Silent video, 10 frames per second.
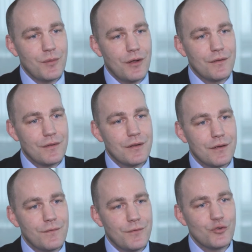about
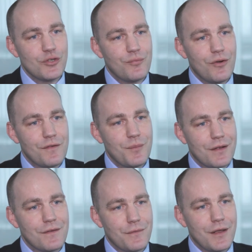the future
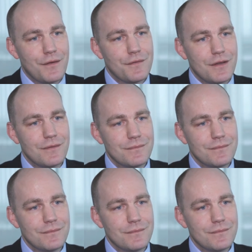prospects of NFC.